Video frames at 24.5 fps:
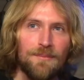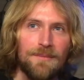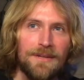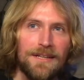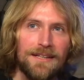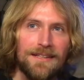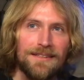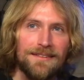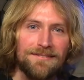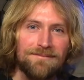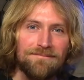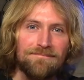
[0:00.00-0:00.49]
I
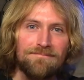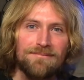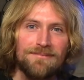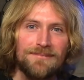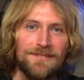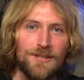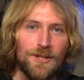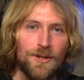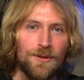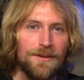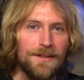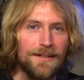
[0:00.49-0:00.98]
mean,
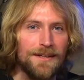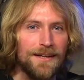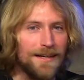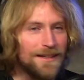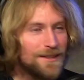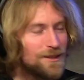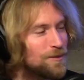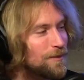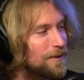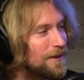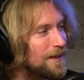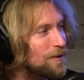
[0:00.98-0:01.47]
Tune in
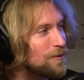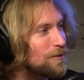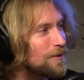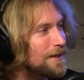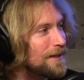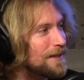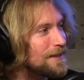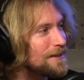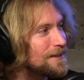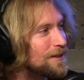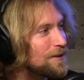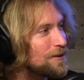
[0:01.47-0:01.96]
next week. We'll
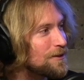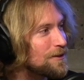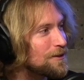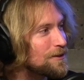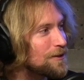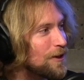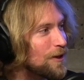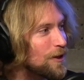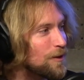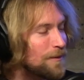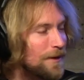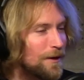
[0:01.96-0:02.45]
continue to
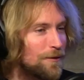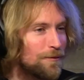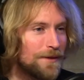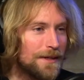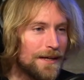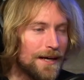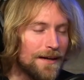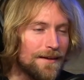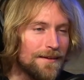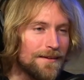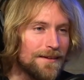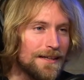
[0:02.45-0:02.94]
talk about
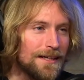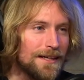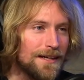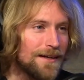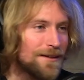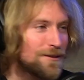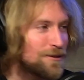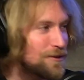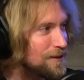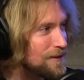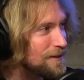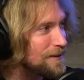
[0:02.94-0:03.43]
reality,
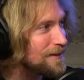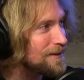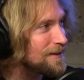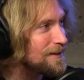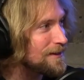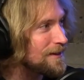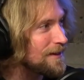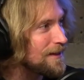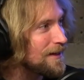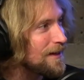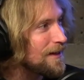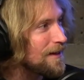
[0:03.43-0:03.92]

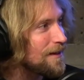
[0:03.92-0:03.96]
consciousness,